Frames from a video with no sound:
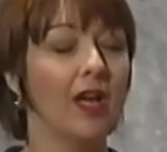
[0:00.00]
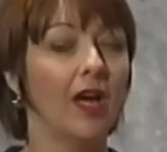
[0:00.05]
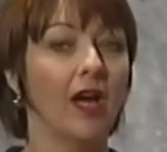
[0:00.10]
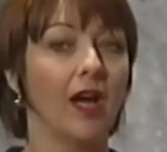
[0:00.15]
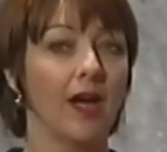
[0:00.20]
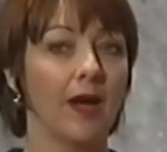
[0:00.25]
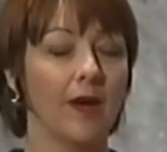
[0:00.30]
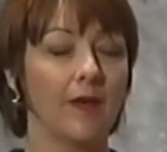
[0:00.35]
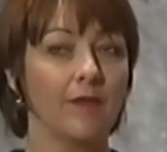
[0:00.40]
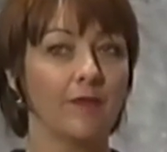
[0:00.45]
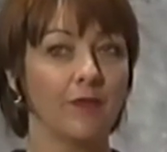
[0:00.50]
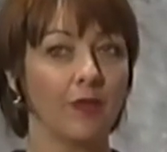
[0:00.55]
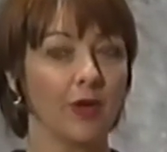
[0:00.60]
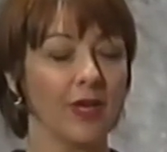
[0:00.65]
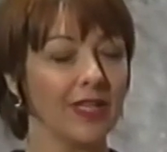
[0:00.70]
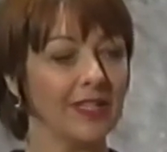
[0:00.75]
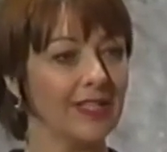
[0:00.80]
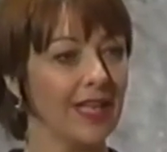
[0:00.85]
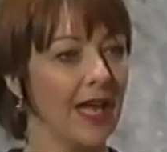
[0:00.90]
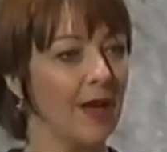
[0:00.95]
Right. For
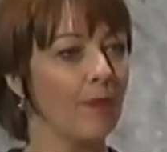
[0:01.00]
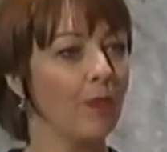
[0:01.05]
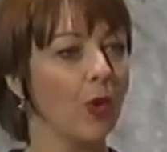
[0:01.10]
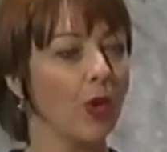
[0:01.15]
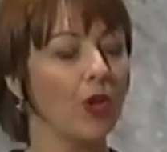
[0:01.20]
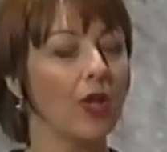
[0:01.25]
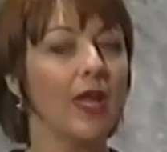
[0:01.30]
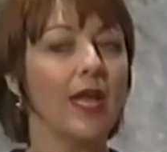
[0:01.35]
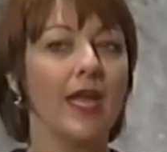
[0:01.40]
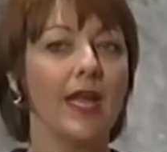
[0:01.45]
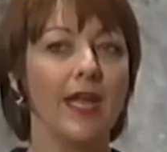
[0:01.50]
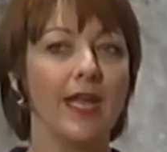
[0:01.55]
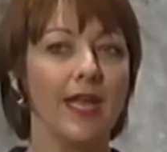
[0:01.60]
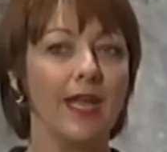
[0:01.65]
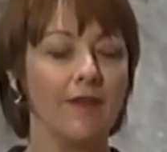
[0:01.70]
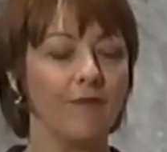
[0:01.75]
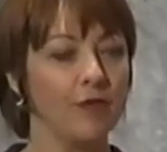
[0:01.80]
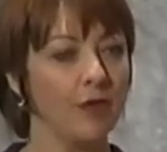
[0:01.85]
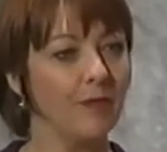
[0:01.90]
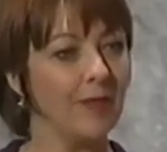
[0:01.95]
example,
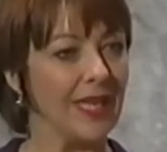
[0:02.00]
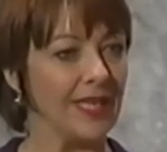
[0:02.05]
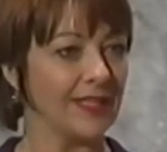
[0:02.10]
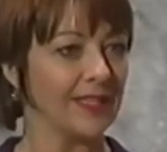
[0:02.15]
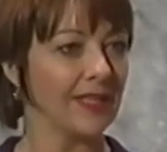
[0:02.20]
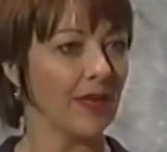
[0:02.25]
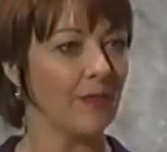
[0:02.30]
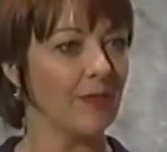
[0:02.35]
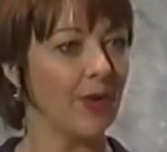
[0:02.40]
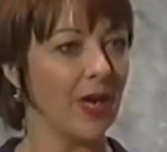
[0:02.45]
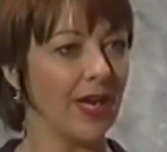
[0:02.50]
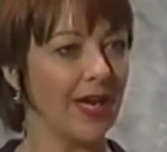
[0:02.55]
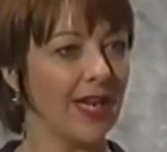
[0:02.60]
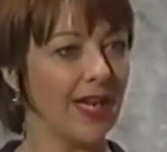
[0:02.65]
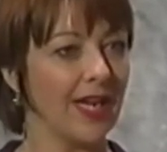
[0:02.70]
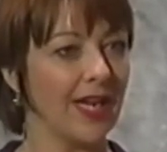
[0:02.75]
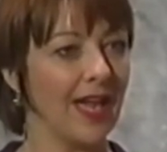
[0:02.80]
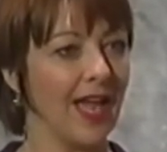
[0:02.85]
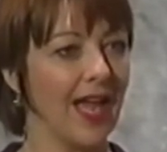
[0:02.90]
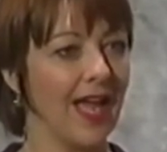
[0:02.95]
if you meet
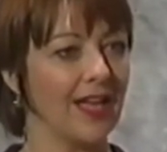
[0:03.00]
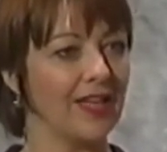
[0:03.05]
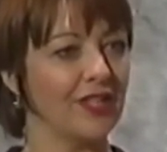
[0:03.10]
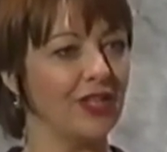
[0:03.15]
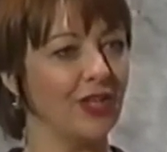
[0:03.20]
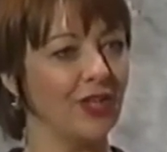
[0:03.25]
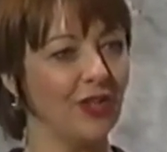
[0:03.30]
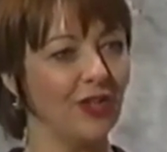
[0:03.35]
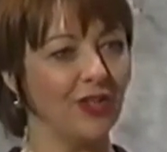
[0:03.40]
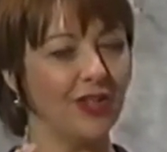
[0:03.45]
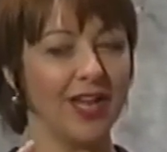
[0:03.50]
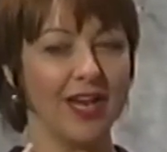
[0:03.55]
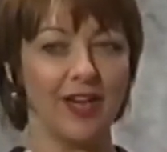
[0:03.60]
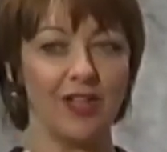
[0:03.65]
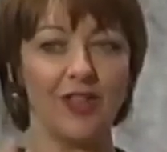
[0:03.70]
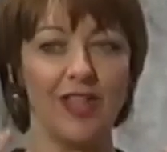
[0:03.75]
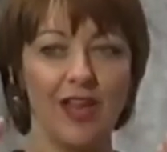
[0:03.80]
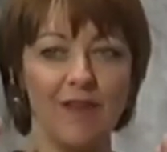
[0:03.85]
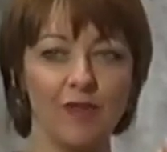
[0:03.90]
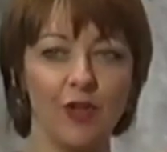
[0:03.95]
somebody and
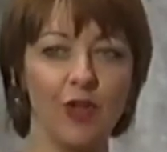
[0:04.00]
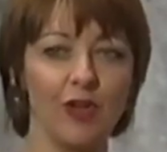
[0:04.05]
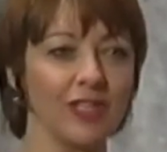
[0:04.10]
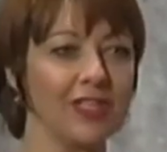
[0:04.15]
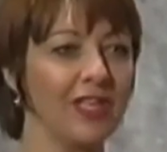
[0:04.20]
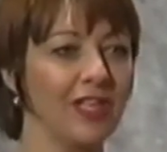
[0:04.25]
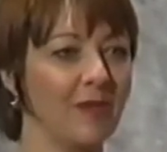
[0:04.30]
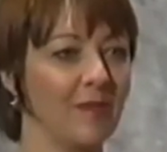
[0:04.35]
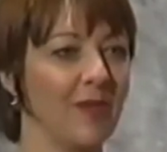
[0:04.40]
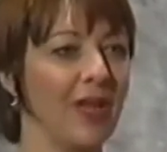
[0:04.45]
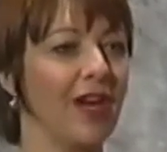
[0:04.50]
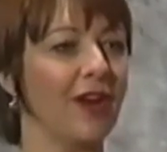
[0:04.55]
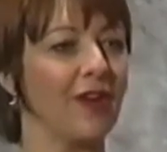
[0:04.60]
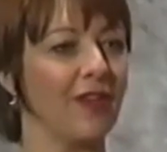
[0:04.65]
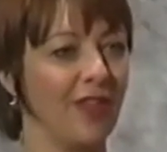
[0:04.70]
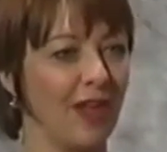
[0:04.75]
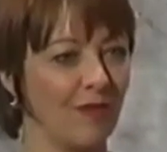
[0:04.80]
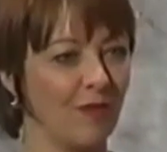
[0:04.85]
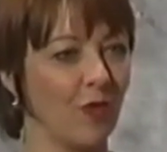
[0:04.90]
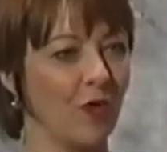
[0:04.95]
they've looked in the mirror
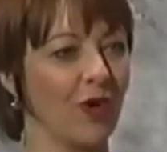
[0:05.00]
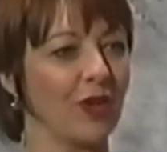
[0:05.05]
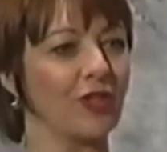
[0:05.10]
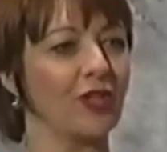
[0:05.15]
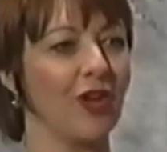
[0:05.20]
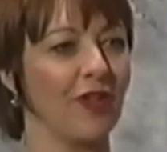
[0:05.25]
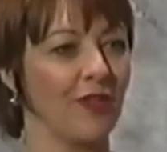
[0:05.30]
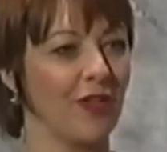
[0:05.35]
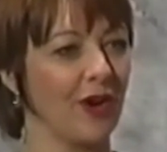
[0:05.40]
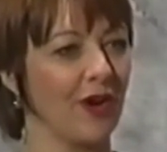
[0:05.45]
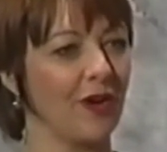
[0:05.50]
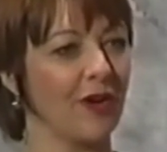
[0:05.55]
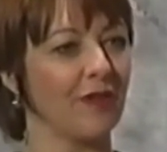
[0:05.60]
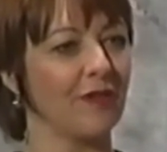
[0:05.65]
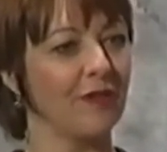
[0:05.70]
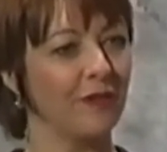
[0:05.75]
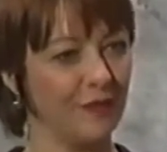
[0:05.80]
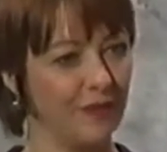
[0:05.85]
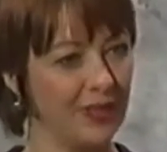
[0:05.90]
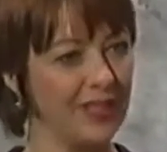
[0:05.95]
and they've worked on their
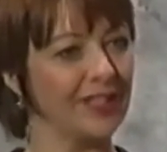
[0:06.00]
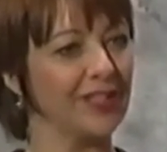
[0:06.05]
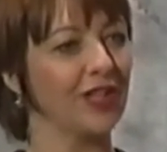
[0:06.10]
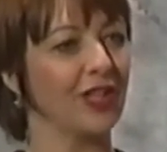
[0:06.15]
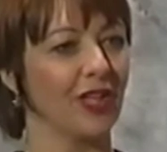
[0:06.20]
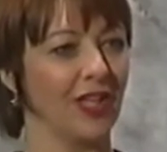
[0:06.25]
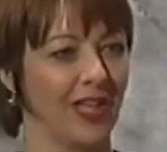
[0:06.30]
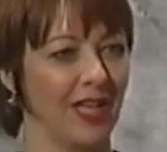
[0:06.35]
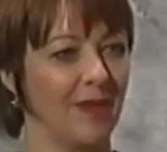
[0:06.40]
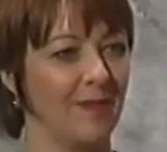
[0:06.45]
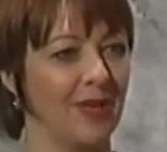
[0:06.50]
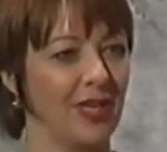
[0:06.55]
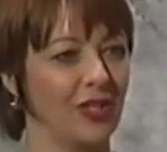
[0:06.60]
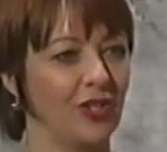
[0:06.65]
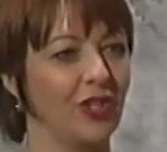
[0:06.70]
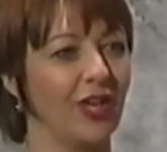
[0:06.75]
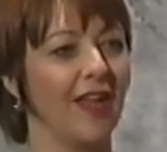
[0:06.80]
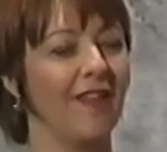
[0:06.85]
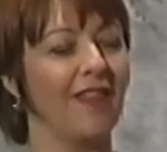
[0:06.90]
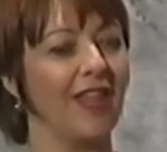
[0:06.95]
physical
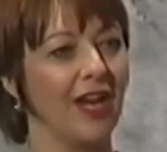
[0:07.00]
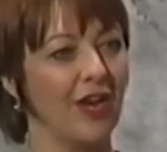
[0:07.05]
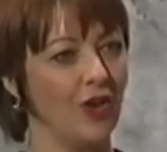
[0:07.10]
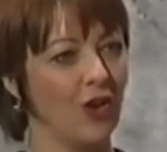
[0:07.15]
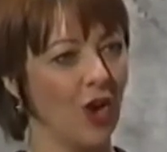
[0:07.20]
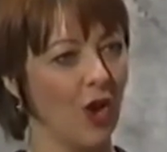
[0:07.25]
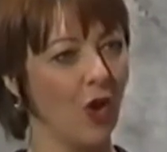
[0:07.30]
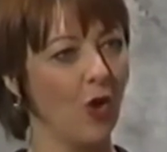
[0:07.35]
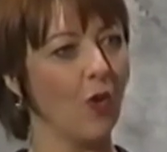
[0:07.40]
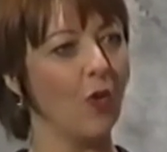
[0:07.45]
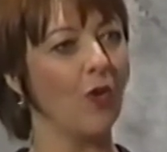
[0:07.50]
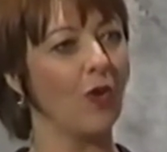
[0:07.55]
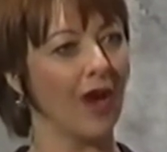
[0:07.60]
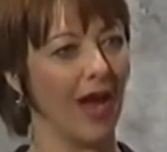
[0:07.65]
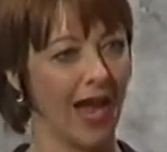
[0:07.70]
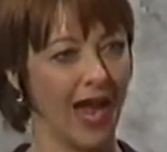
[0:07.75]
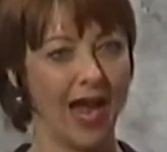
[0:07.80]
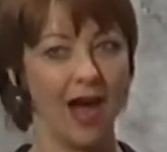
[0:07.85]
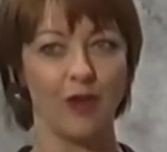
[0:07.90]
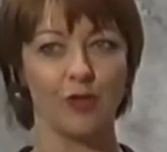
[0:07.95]
image and they know
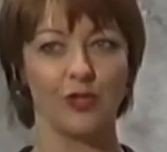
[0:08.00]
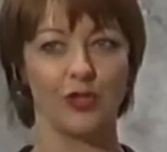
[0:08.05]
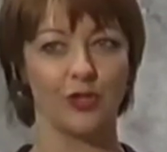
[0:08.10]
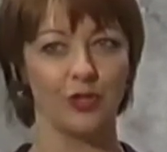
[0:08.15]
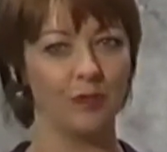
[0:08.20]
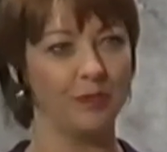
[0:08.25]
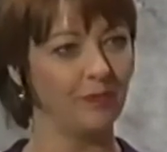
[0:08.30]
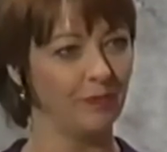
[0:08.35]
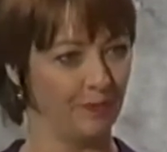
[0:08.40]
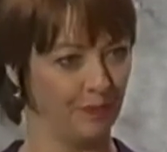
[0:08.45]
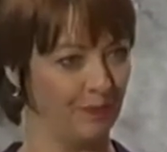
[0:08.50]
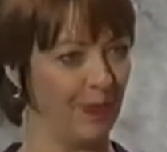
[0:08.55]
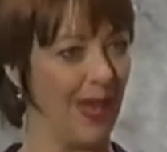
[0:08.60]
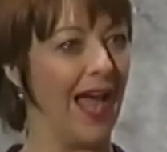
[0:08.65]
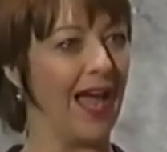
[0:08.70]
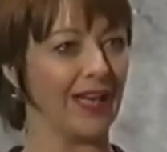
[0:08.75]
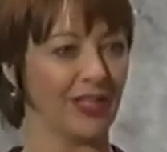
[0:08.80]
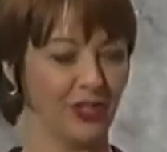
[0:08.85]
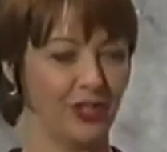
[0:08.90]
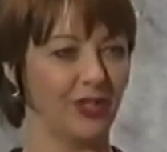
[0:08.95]
how to
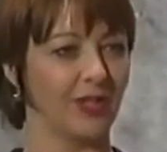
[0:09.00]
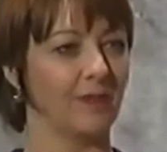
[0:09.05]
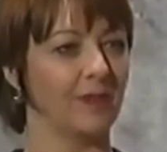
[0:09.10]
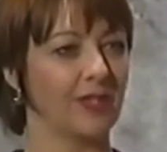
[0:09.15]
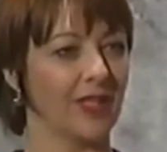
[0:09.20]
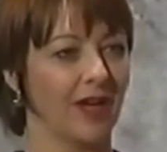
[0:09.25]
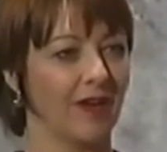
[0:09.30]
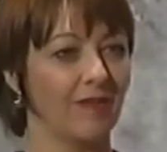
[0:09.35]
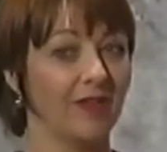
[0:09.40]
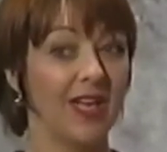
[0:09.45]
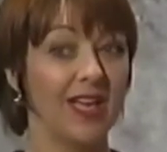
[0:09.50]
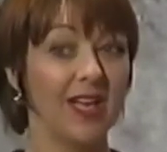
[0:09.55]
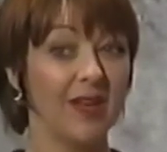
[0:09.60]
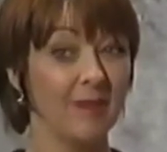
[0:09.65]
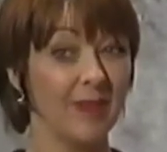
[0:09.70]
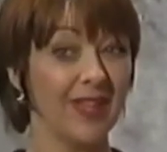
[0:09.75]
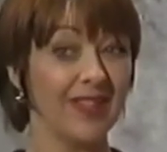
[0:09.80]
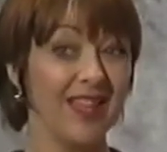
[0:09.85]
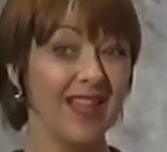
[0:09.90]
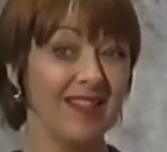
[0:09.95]
package themselves,
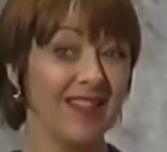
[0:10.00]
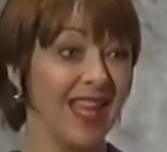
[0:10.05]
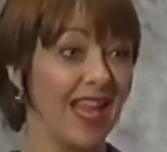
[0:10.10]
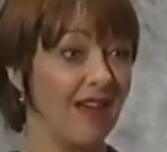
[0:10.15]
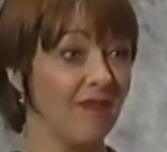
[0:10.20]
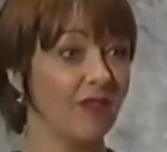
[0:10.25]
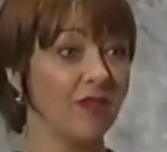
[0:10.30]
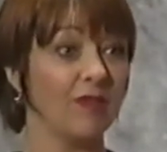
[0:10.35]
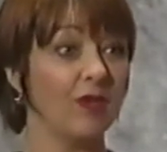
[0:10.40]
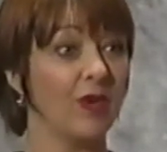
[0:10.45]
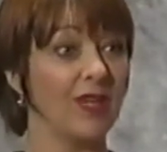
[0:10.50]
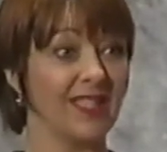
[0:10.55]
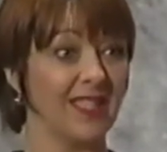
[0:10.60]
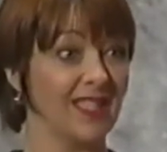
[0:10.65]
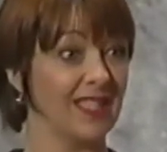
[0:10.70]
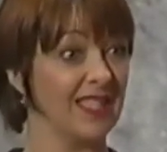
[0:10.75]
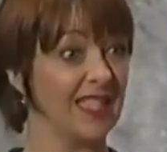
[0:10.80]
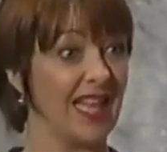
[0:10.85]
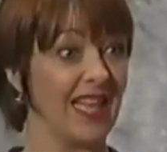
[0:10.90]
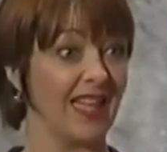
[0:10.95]
but then they have a voice
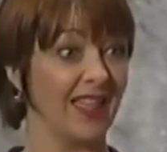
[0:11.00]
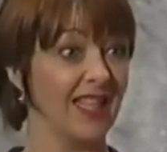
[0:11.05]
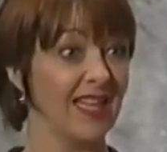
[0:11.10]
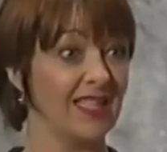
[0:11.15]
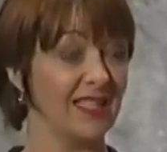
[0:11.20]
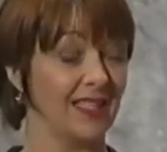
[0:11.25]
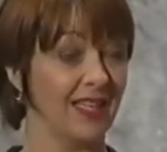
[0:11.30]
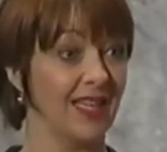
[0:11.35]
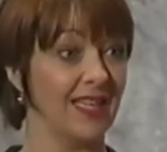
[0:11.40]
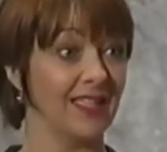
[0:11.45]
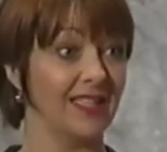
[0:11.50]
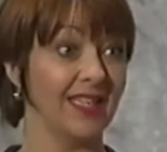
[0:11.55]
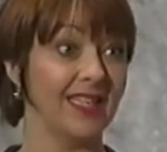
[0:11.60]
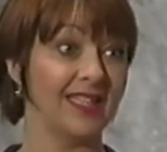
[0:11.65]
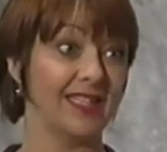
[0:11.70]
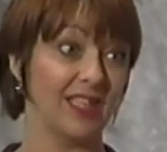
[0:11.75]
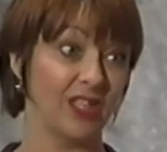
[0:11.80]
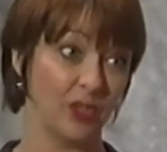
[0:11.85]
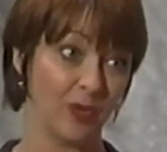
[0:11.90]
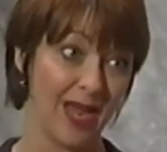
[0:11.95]
that's like this that isn't
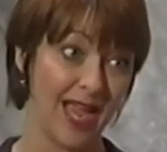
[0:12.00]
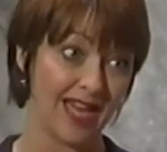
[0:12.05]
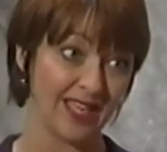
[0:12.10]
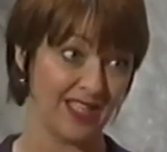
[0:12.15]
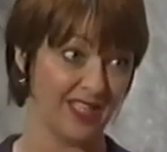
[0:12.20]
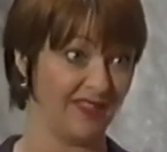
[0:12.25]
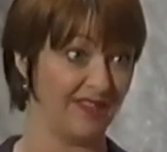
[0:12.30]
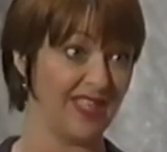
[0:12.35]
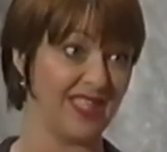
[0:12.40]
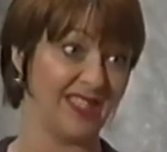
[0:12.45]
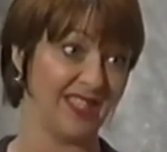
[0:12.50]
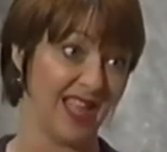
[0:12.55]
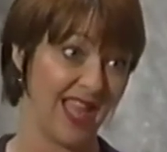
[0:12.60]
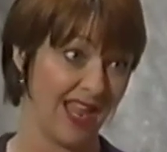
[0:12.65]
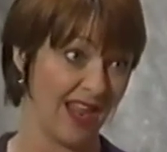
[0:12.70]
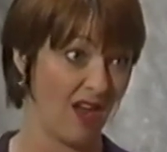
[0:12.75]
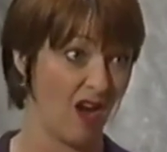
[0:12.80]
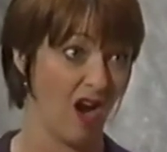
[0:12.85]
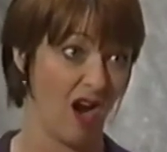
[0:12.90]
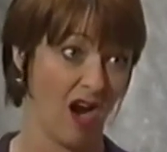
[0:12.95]
as attractive as
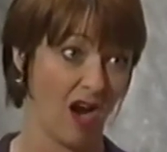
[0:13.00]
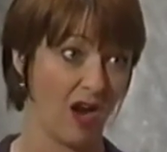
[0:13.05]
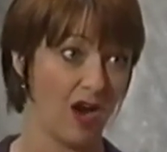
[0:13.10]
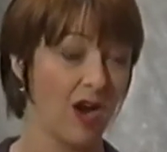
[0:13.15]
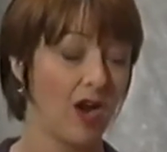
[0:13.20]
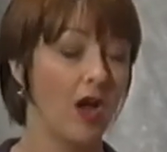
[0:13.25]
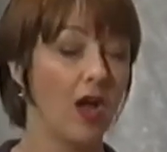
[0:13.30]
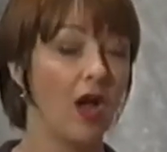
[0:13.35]
they are.